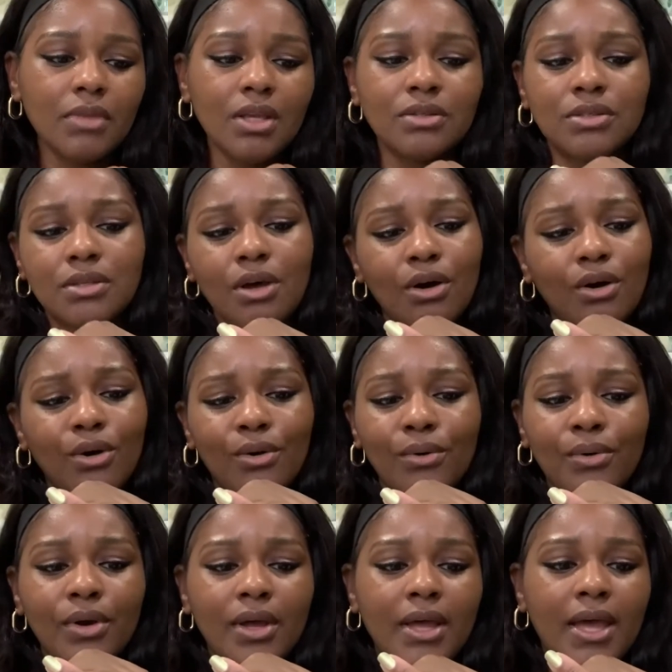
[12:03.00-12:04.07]
so
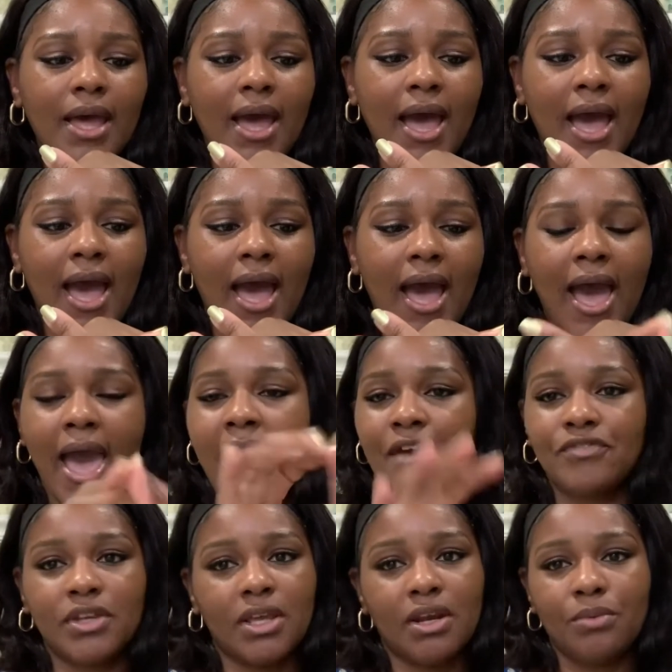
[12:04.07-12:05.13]
I have
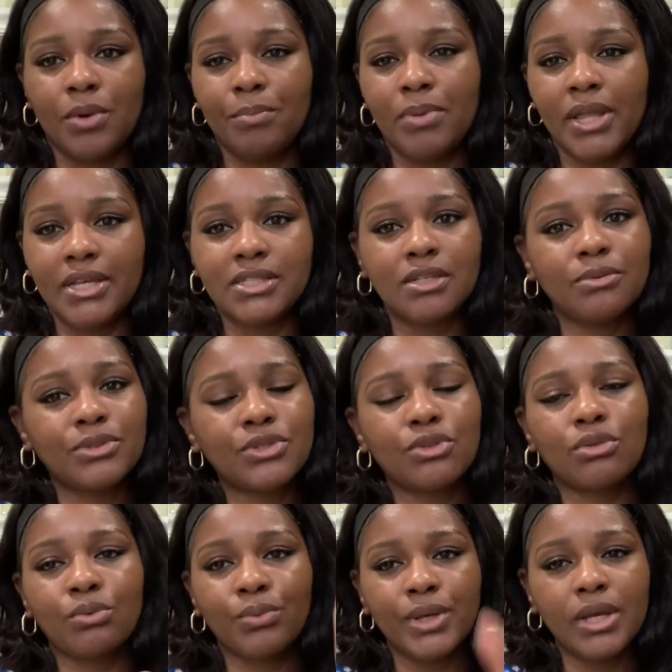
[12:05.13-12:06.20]
to get it replaced. And it was
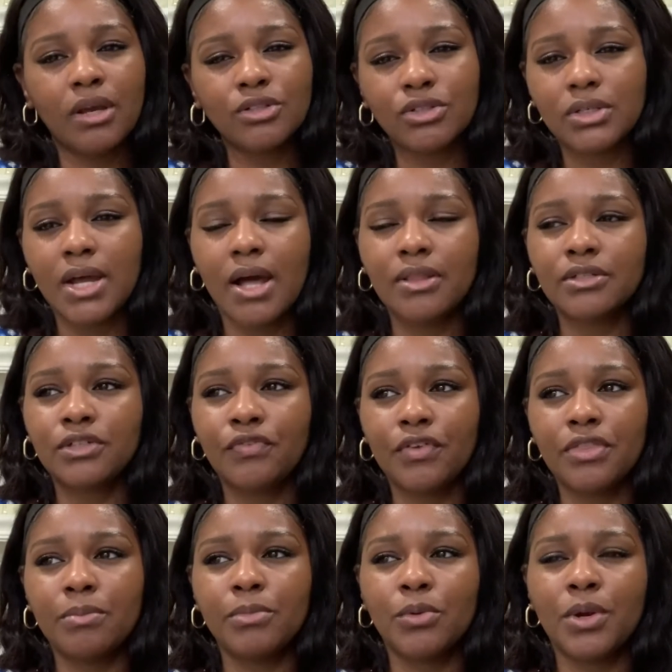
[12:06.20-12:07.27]
$300 for
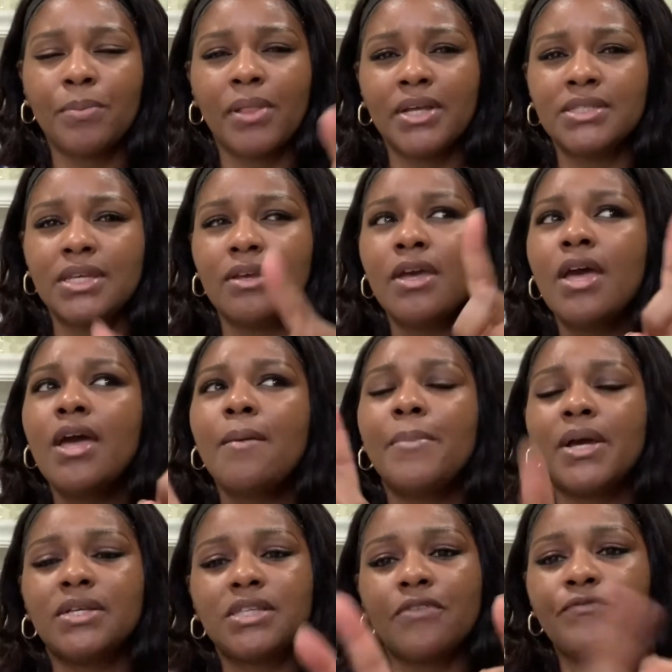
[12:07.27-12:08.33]
them to replace it,
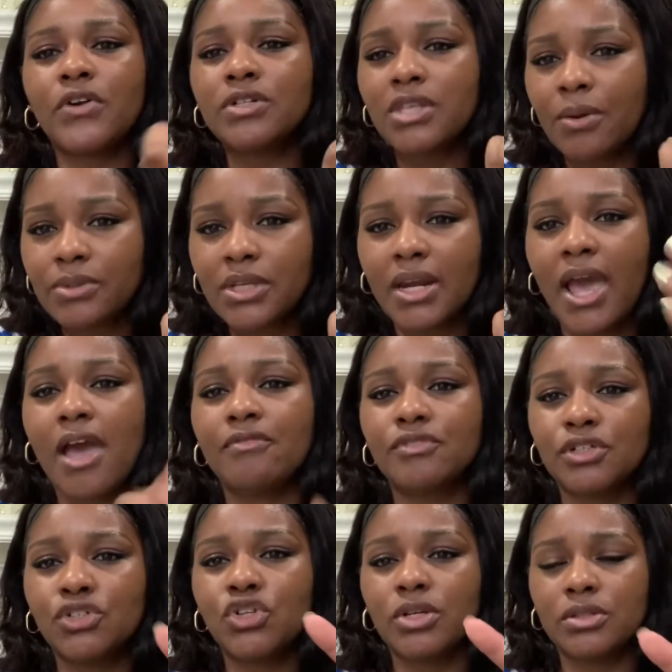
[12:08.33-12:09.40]
because at first I was gonna
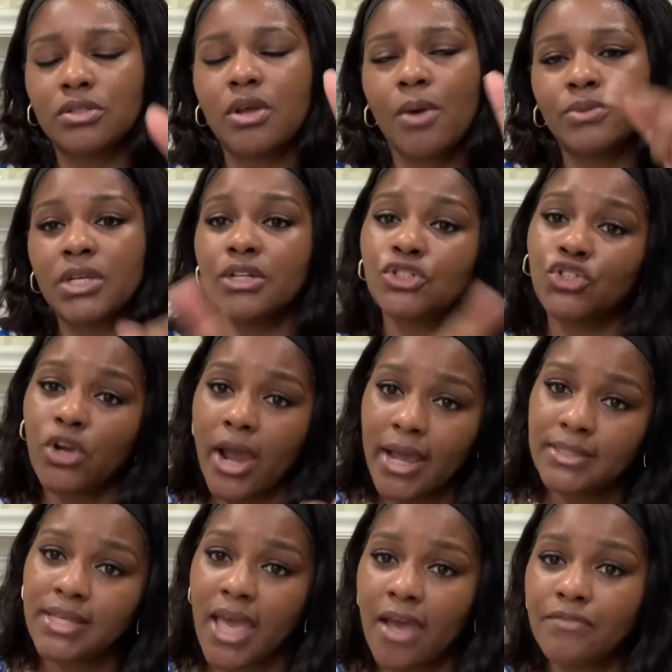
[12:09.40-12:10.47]
try
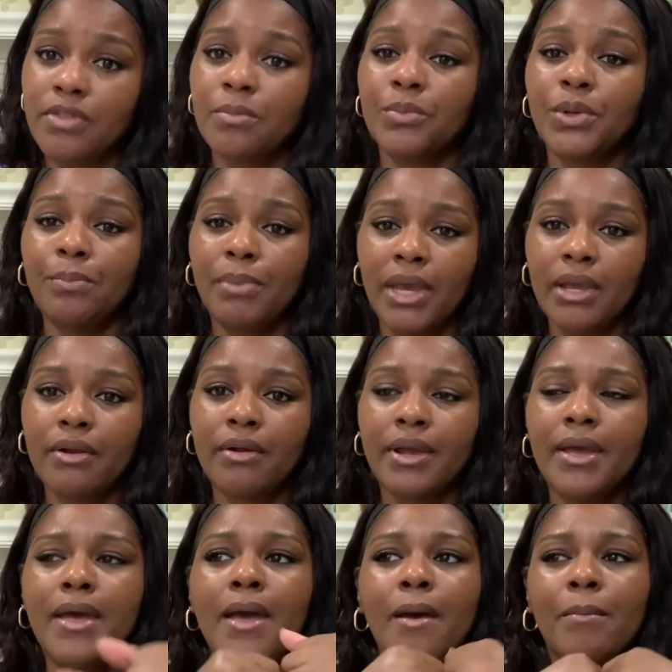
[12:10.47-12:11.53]
to have them repair
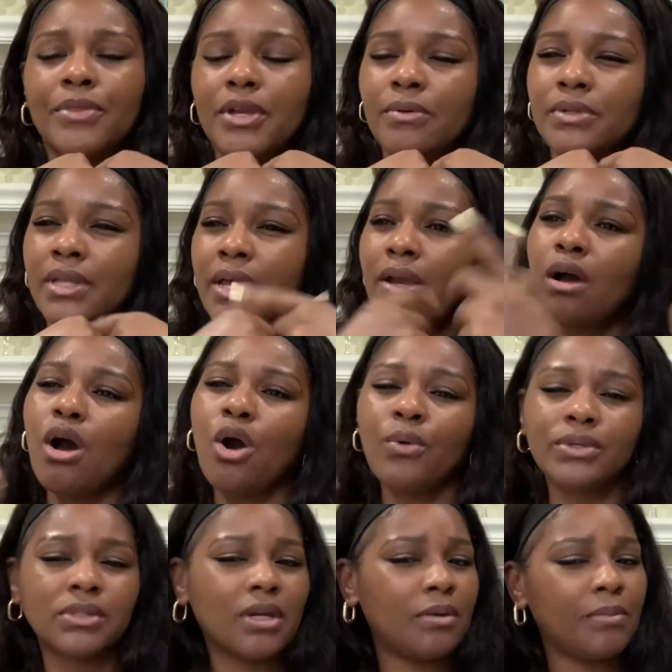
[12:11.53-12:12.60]
it, but they were like, oh,
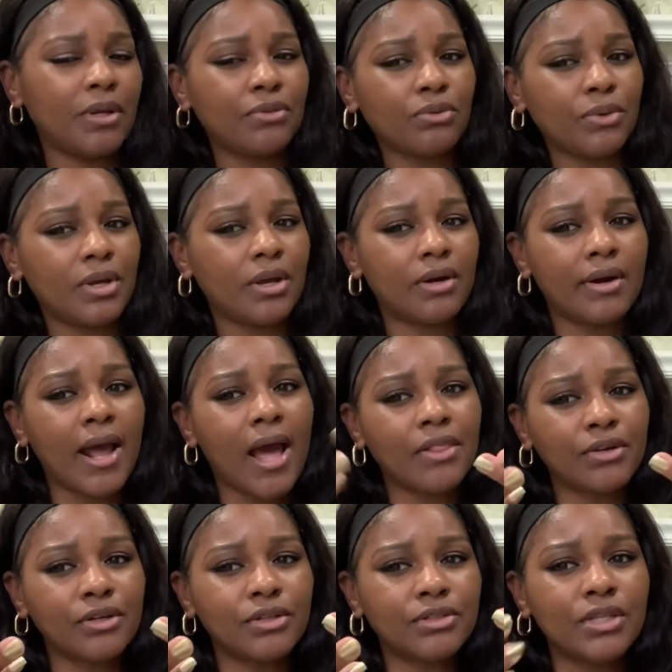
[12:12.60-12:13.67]
it's gonna be
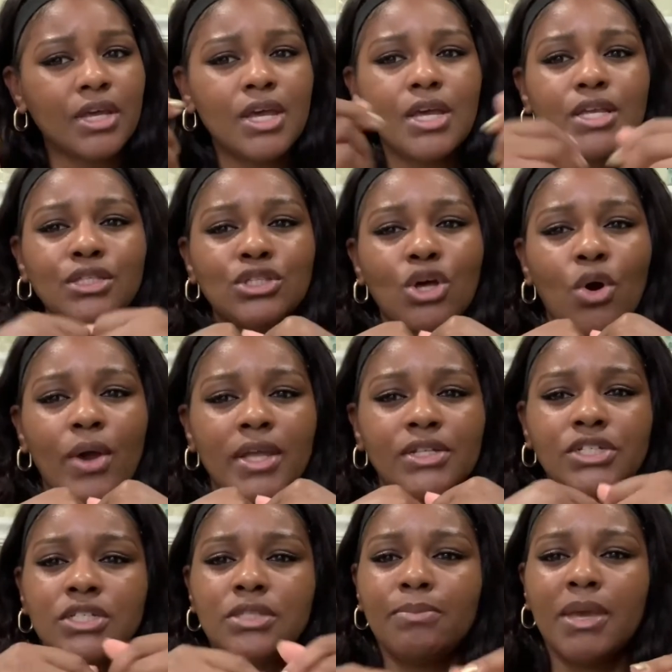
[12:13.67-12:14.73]
$300. So it
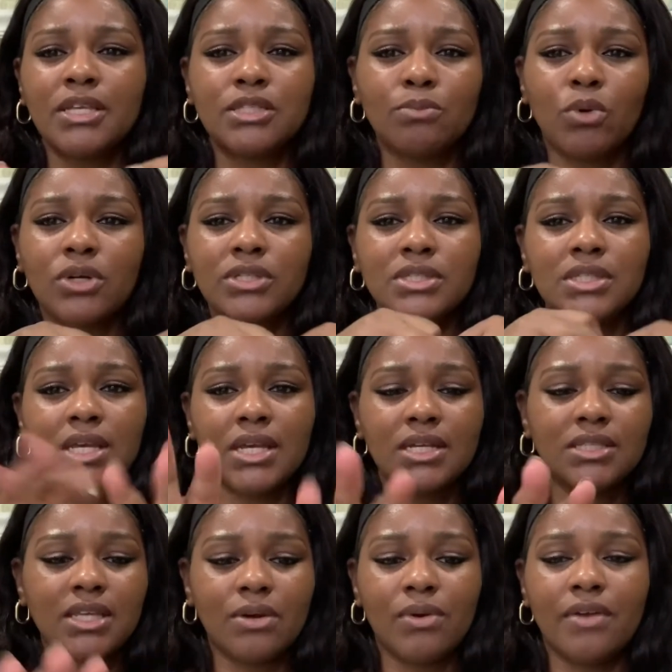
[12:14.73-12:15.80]
just makes more sense.
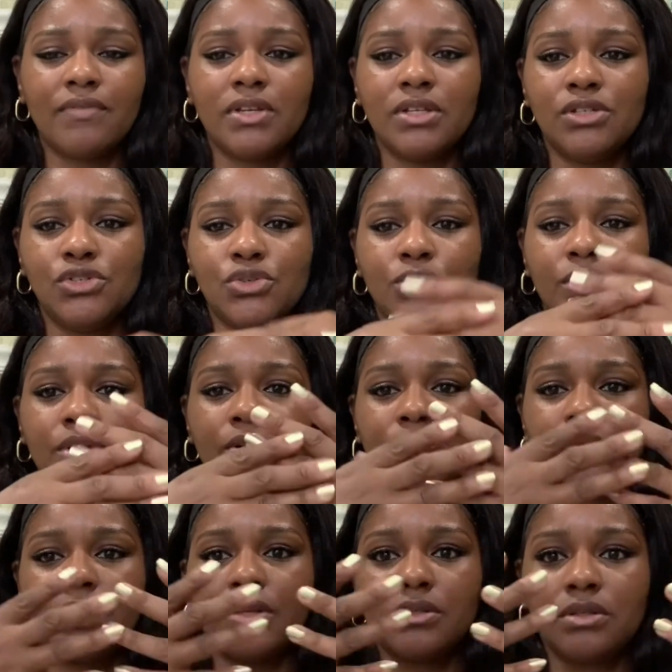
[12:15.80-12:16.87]
I don't have any jewelry or
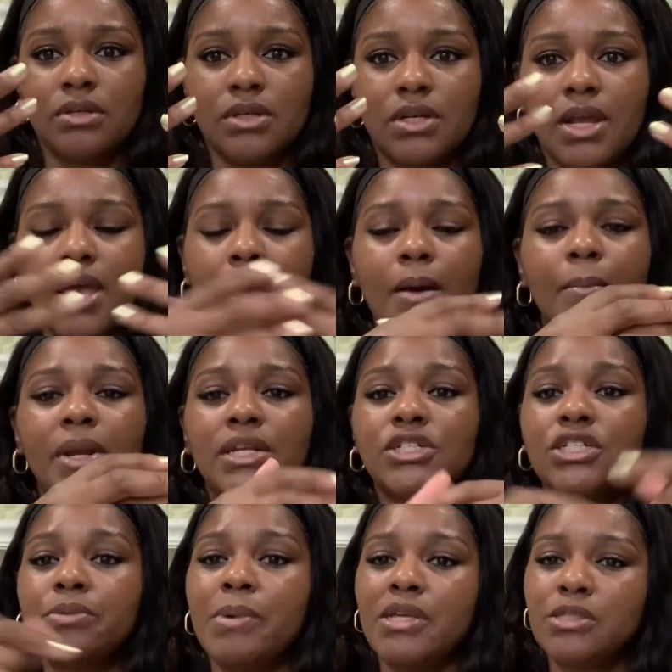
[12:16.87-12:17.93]
rings on, but it
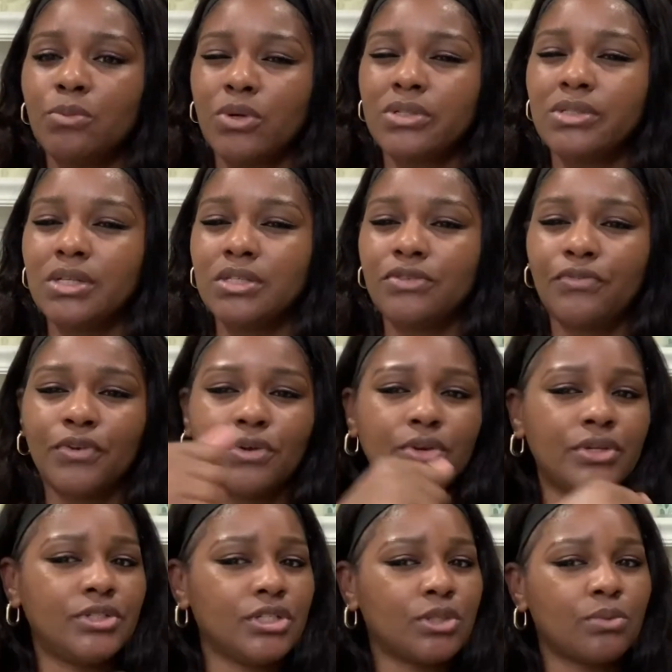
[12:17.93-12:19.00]
just makes more sense for you to
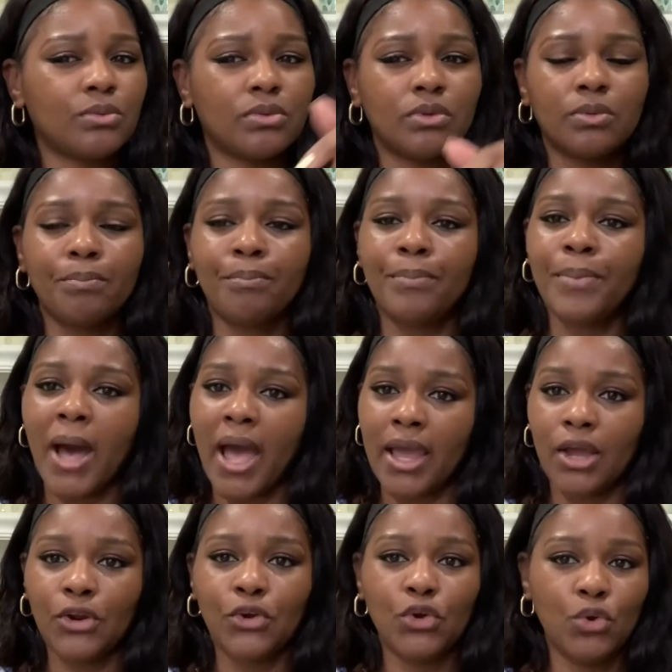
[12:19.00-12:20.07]
just buy
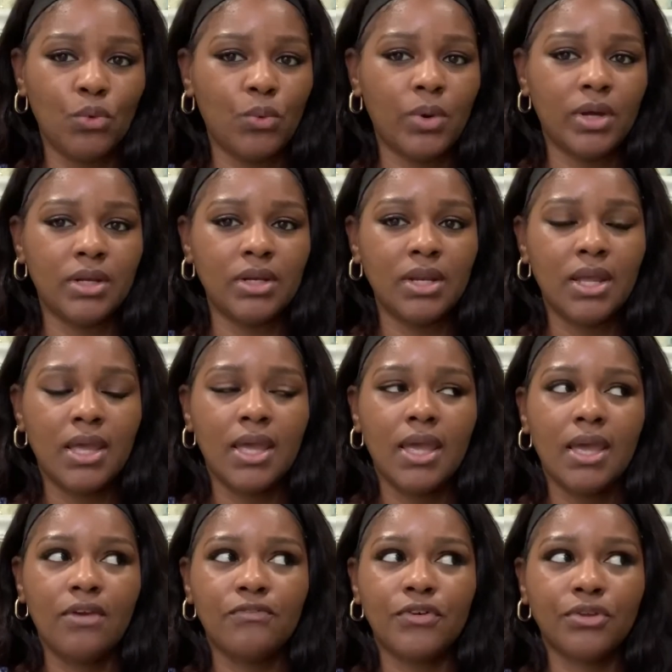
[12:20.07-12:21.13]
a new one
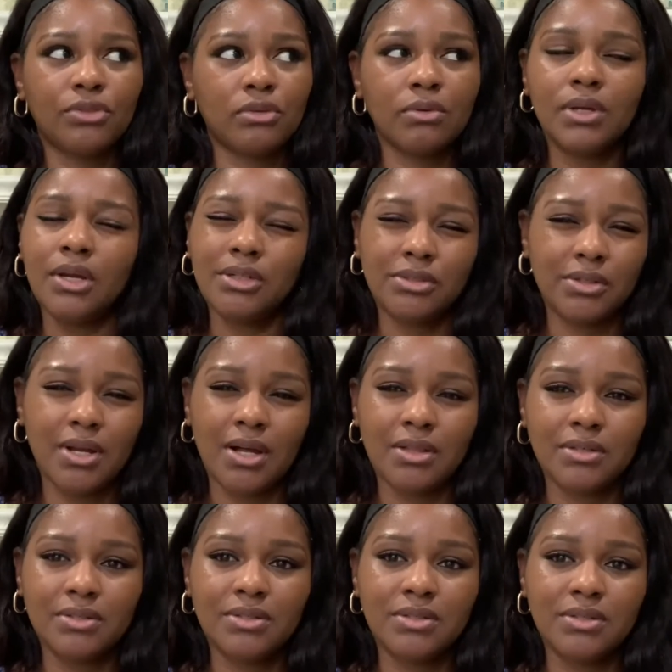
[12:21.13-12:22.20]
for
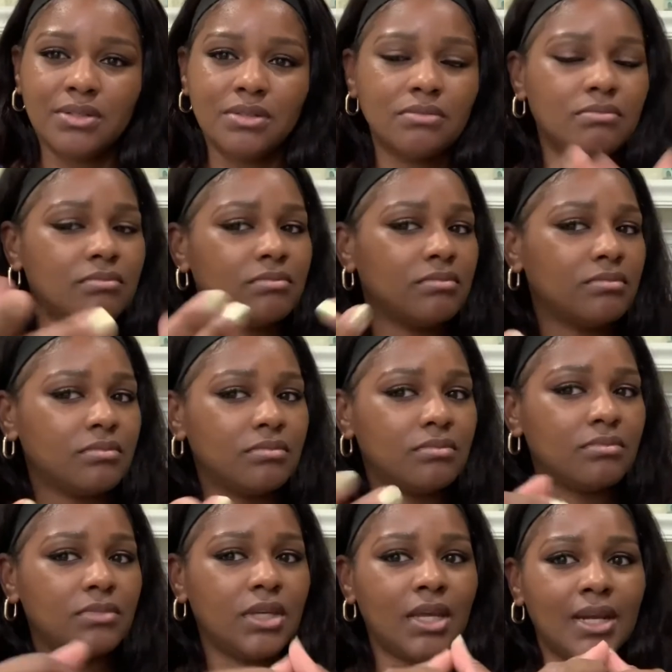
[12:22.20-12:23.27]
$300.
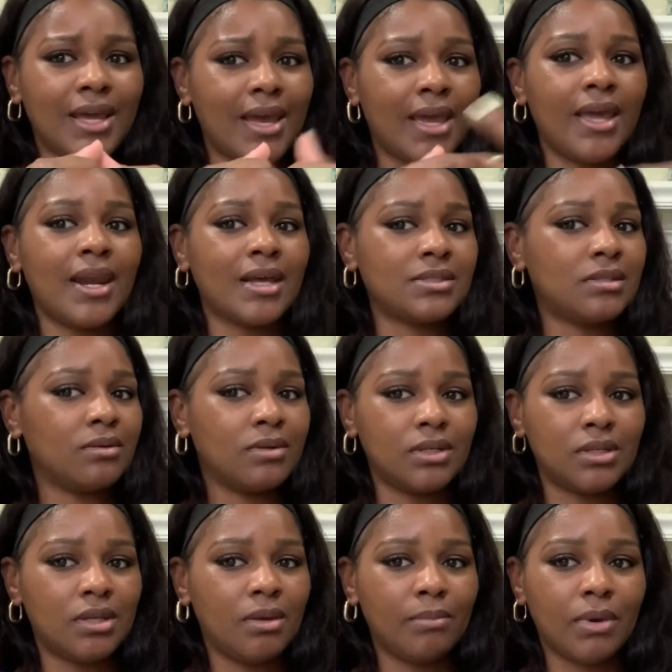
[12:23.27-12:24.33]
And I still get to
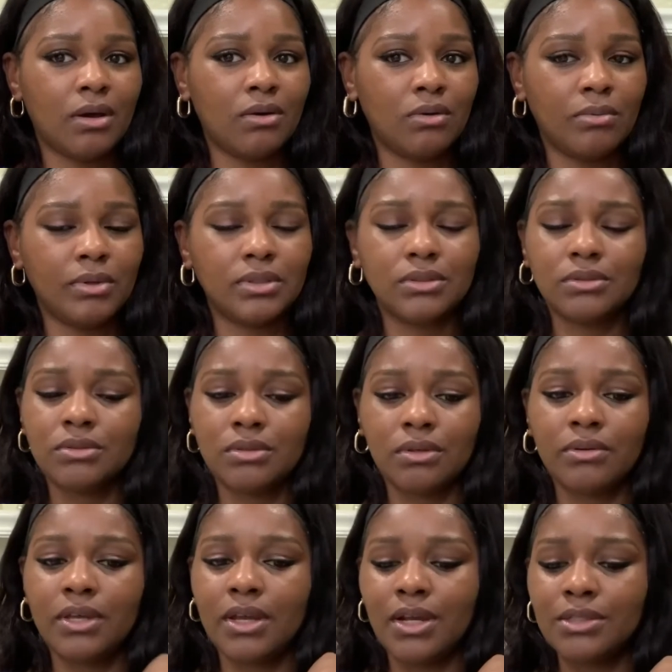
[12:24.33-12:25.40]
keep my old one. So
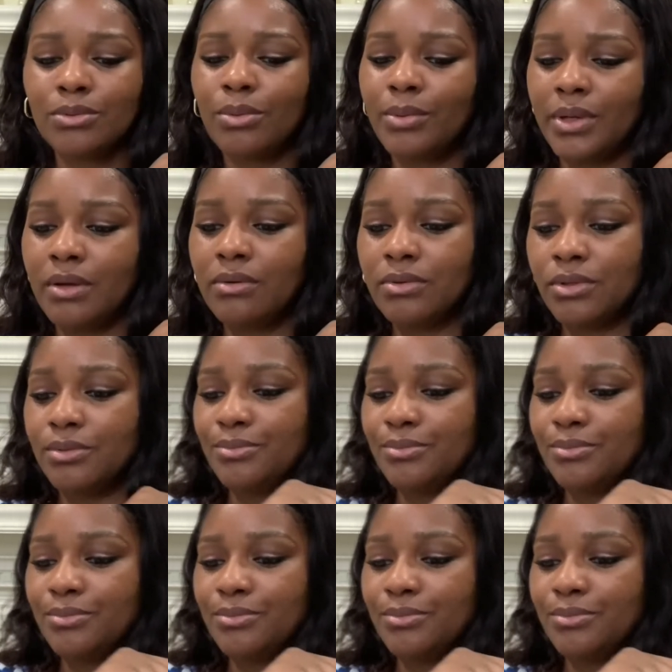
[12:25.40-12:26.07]
yeah, that's what we're gonna do.